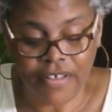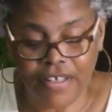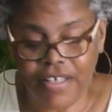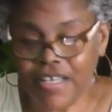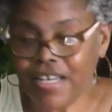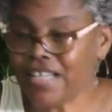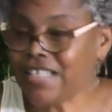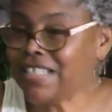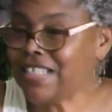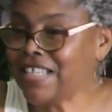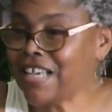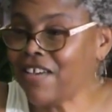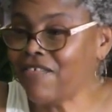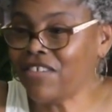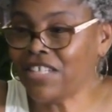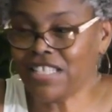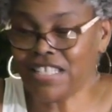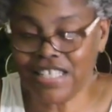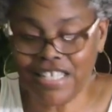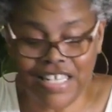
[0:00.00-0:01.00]
And at
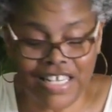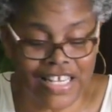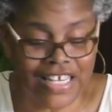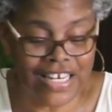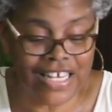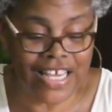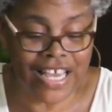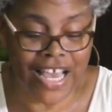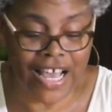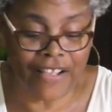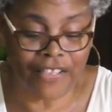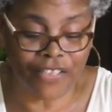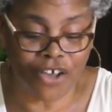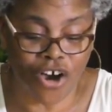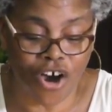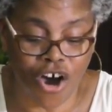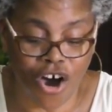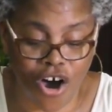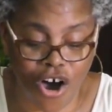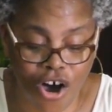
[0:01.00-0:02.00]
17, he had
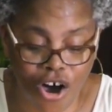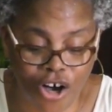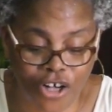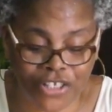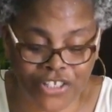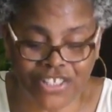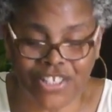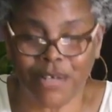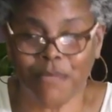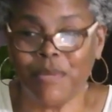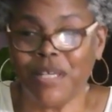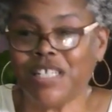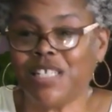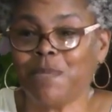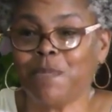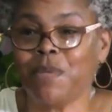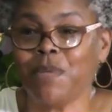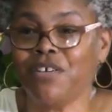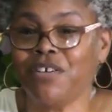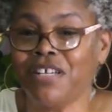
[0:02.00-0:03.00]
the awesome
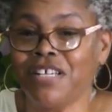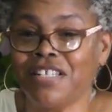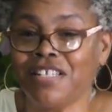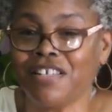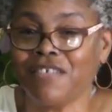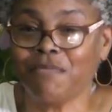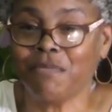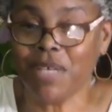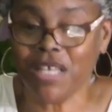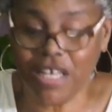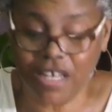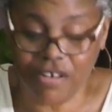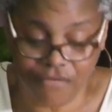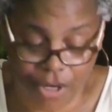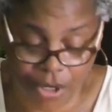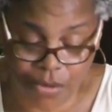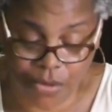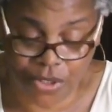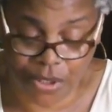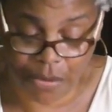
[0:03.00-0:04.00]
experience of meeting
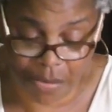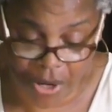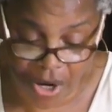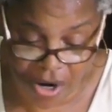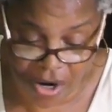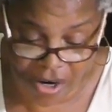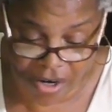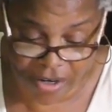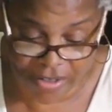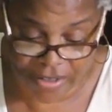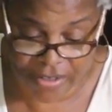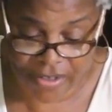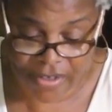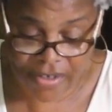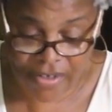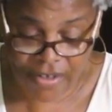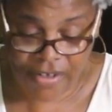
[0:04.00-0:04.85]
Rosa Parks.